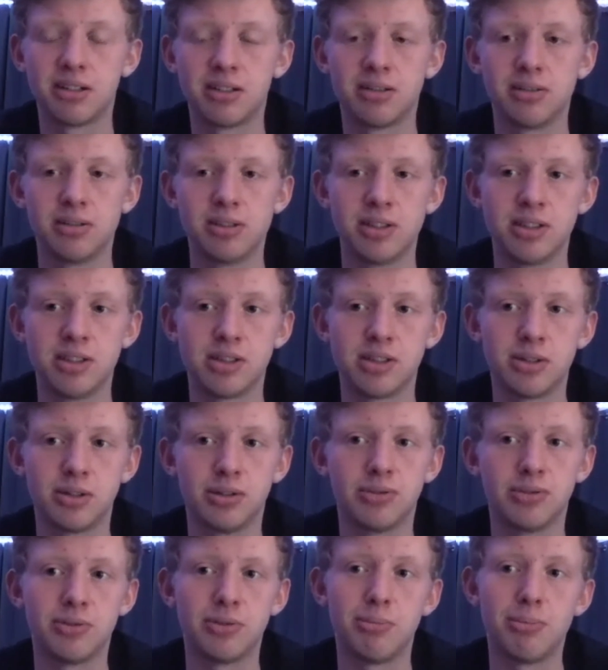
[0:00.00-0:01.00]
which is sort
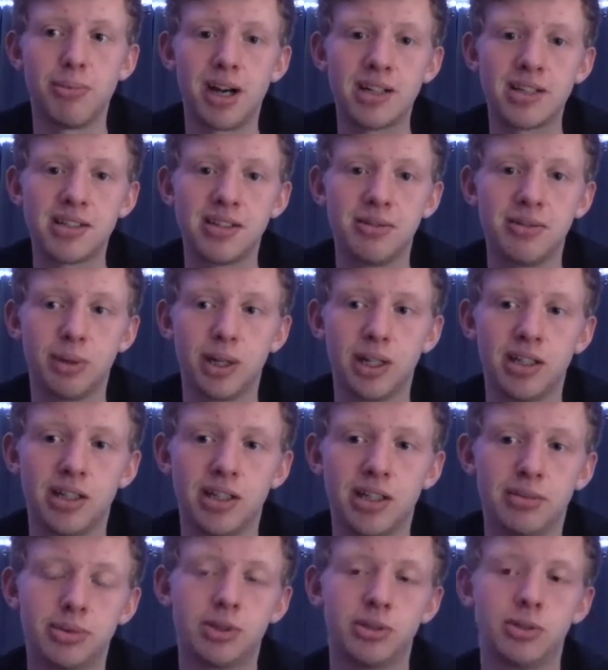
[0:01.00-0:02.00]
of a massive
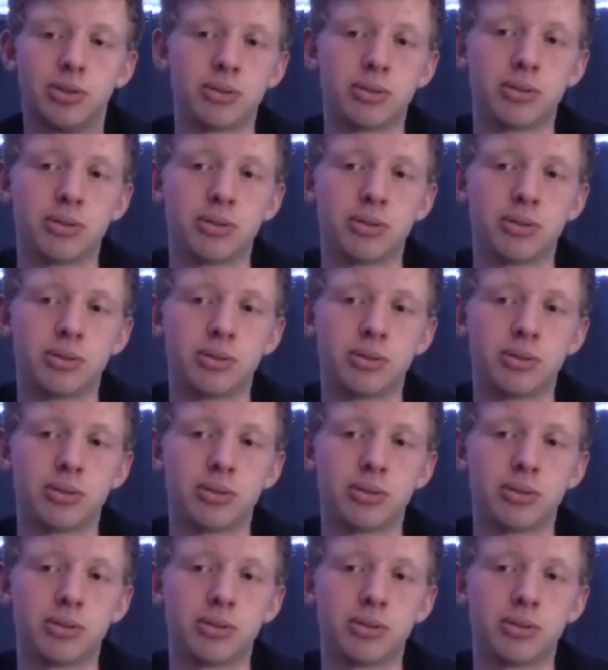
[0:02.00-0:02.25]
wake-up call.